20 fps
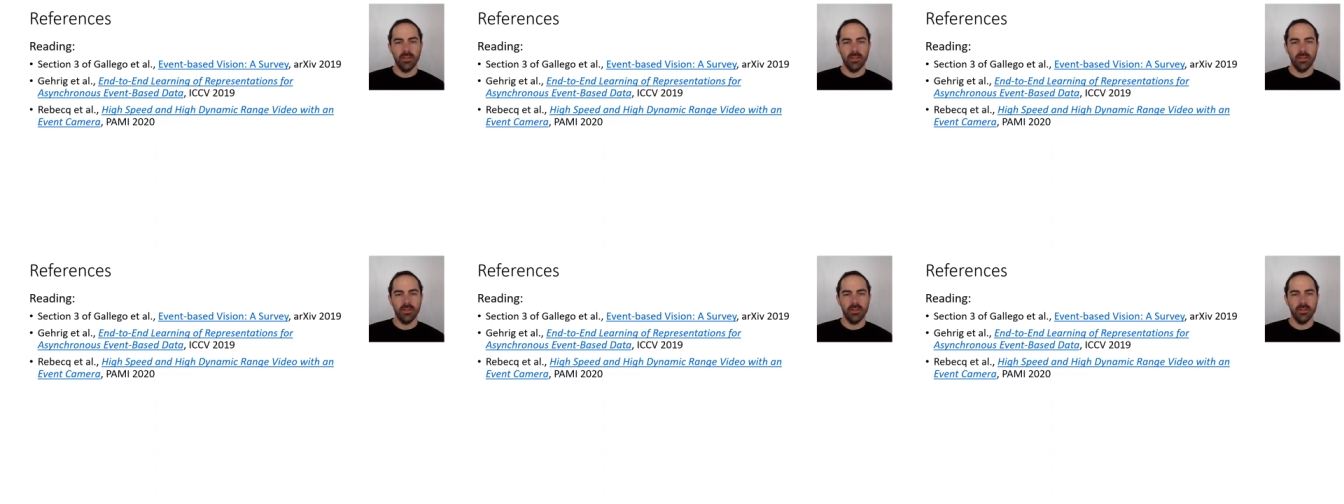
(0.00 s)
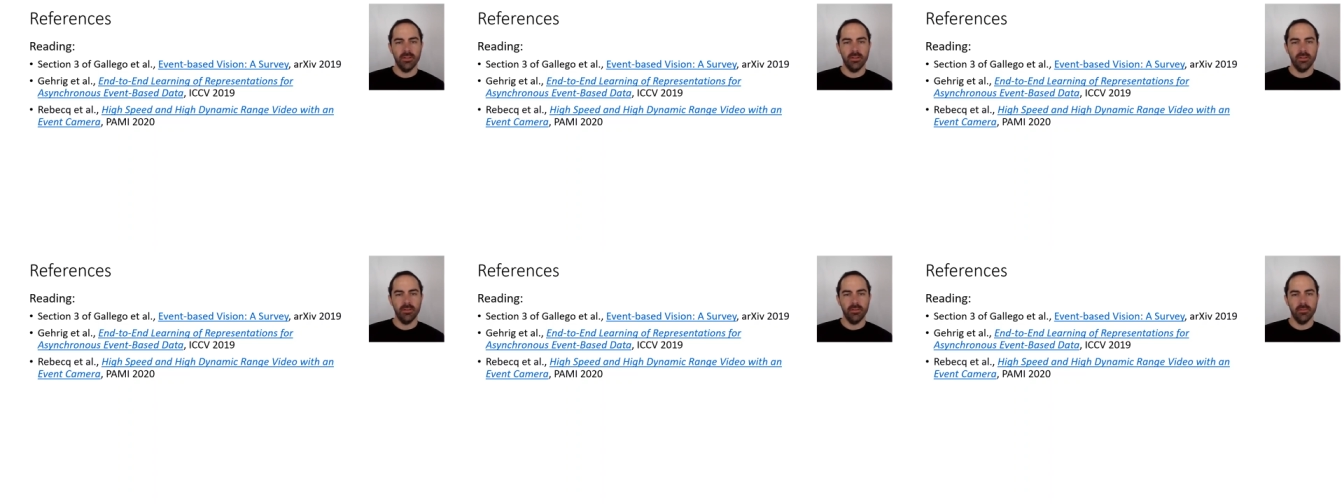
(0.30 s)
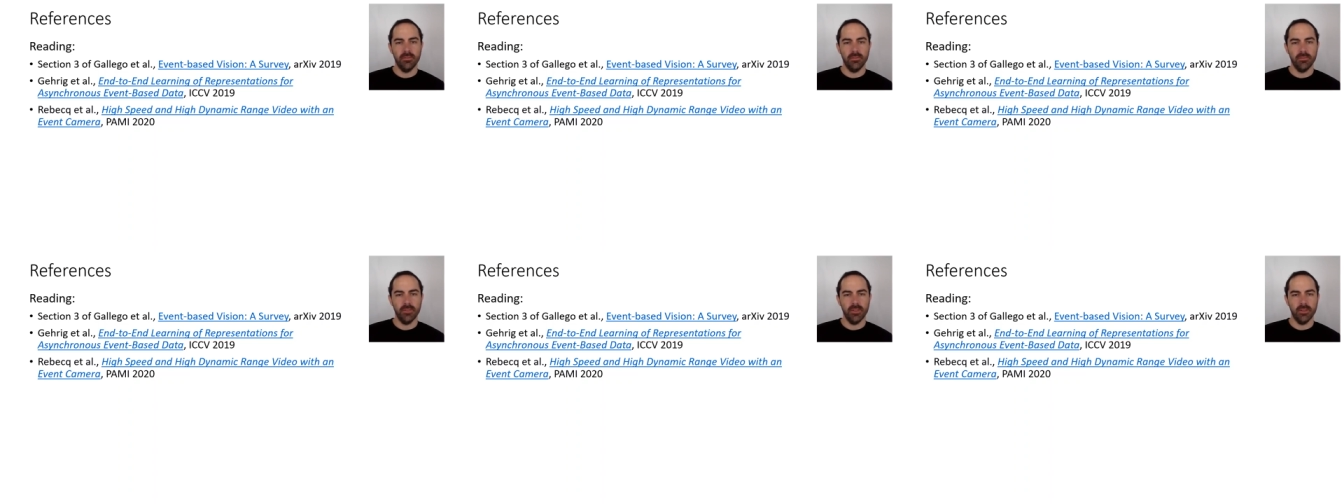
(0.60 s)

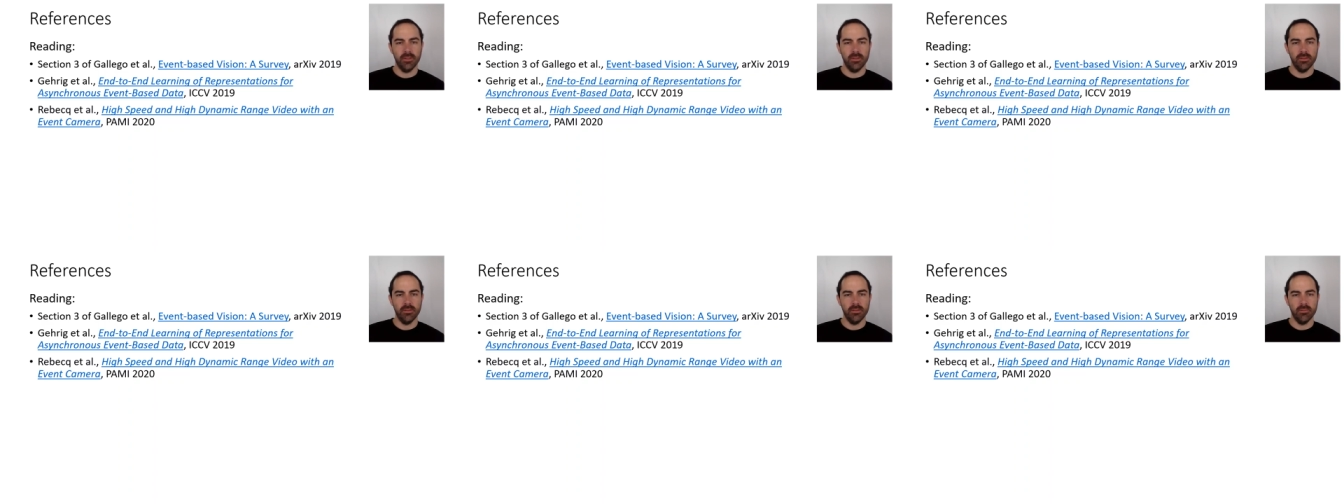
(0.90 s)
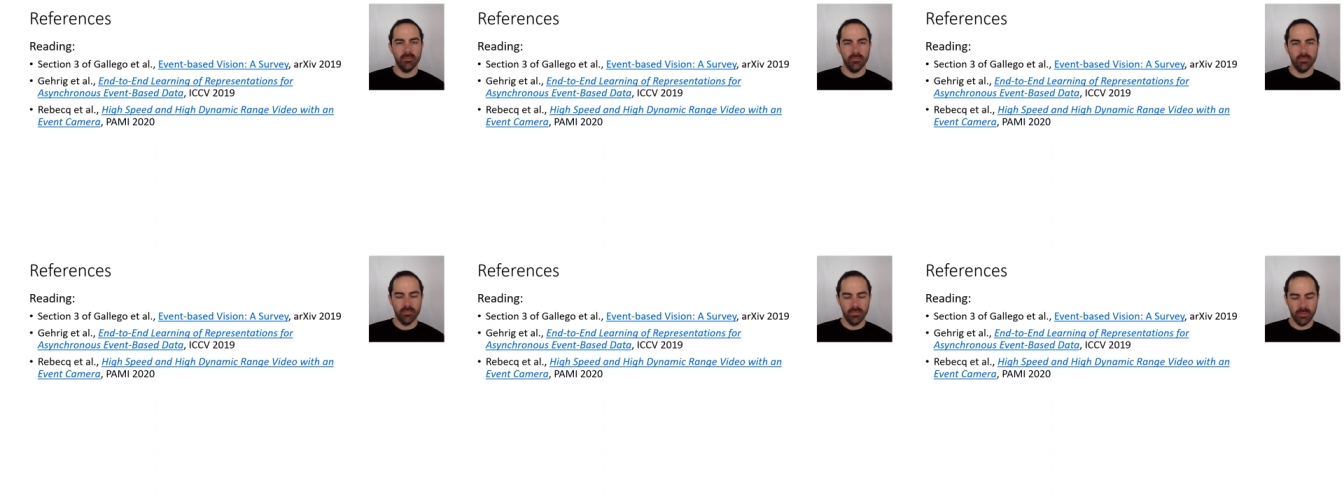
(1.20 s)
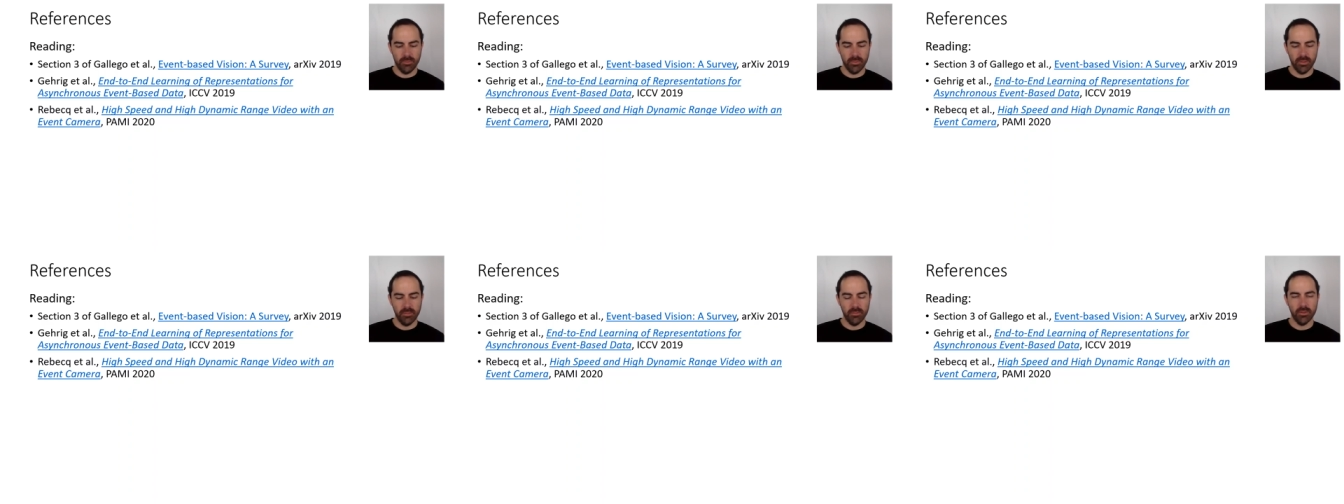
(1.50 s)
and um,
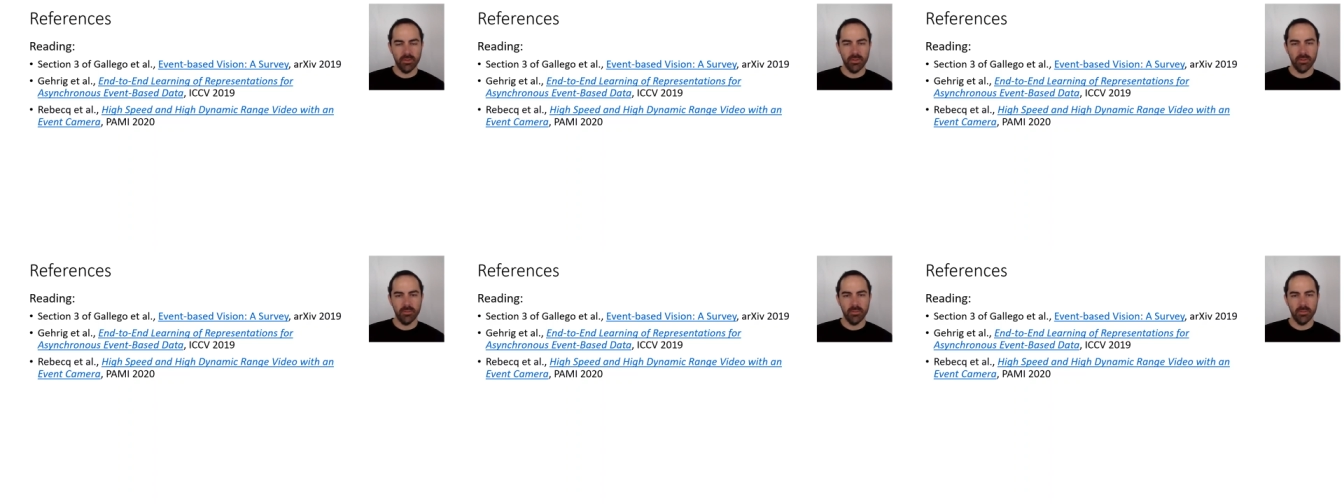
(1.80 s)
a paper